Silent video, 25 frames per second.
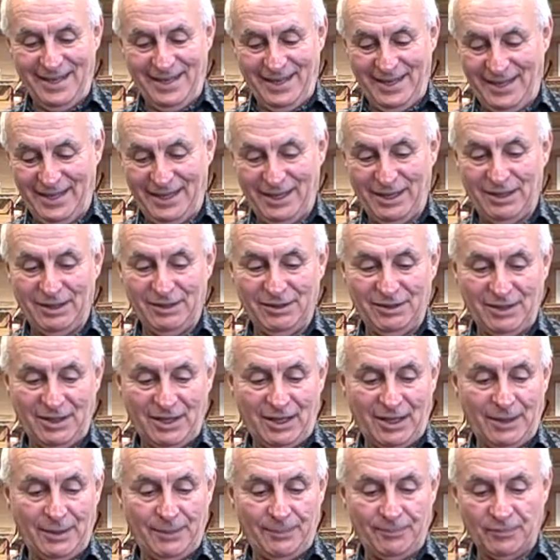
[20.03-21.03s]
And
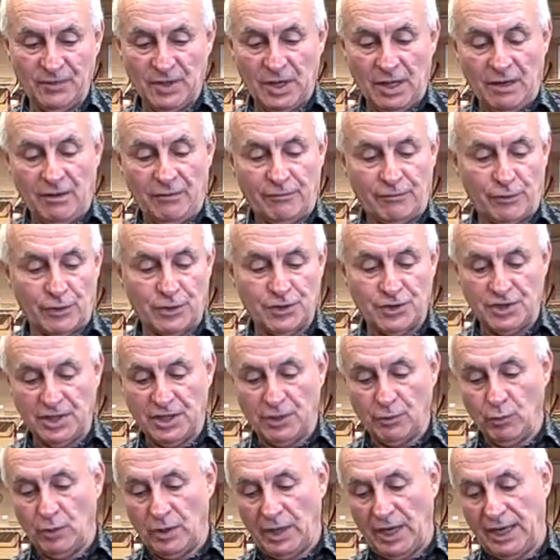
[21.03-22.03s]
first
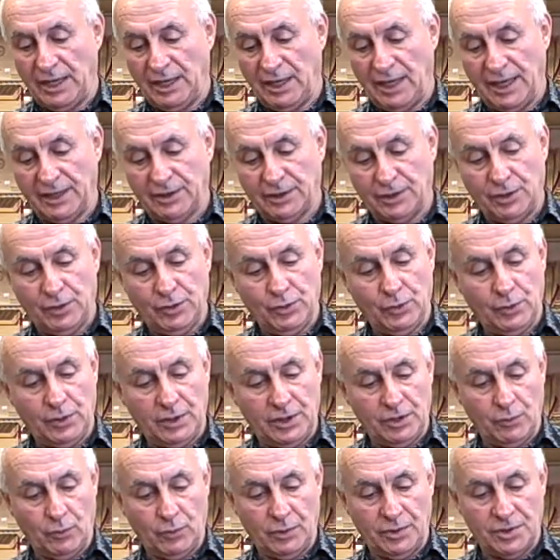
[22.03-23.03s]
thing what I like to do
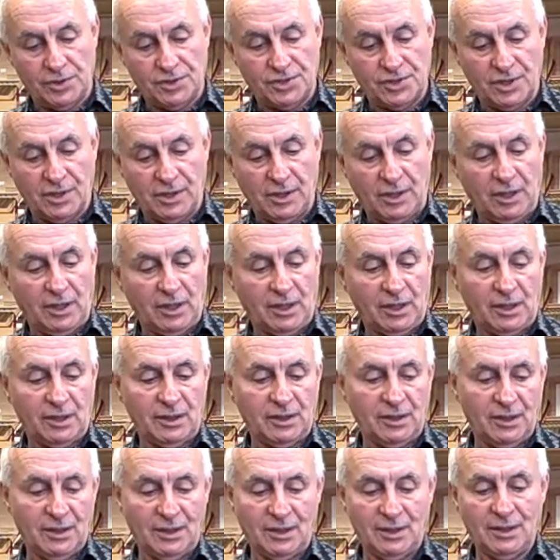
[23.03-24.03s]
with a cigar,
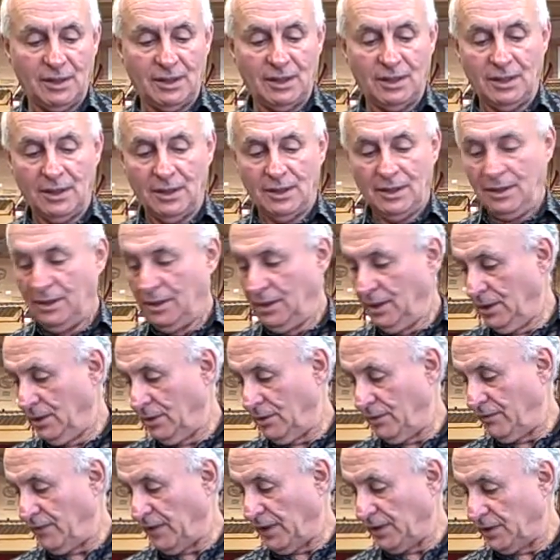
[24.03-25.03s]

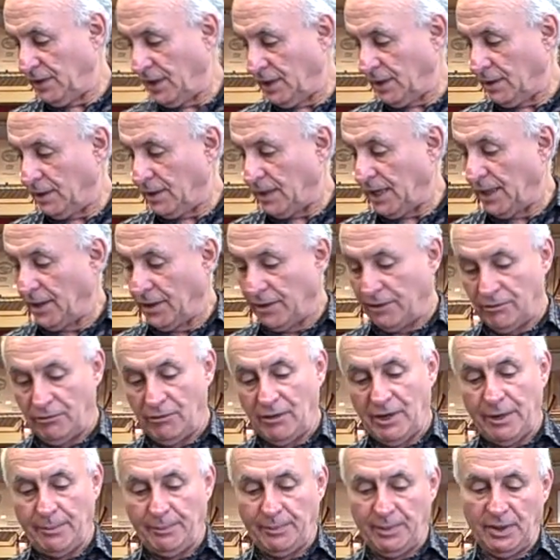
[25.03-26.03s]
if I take it out of the
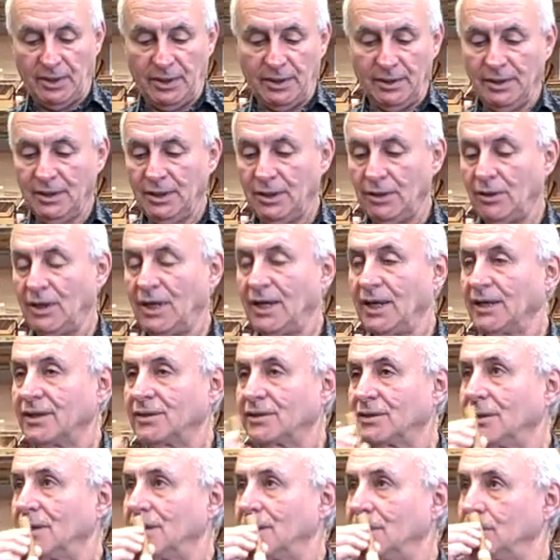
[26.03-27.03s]
wrapper, I like
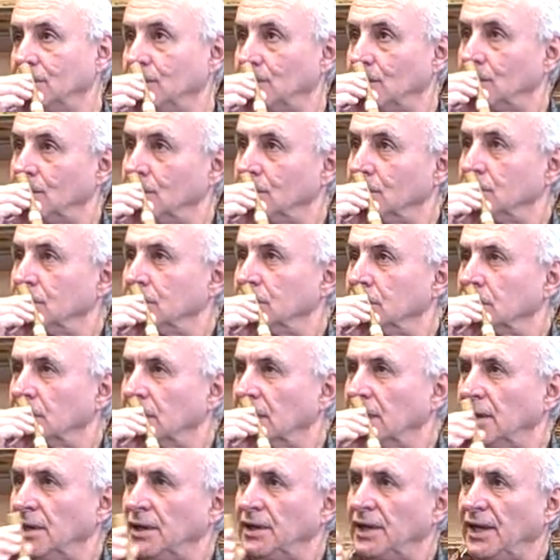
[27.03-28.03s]
to
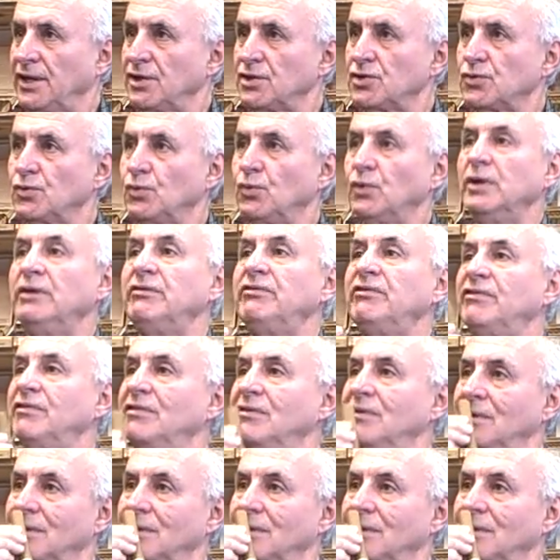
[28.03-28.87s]
get a nice whiff.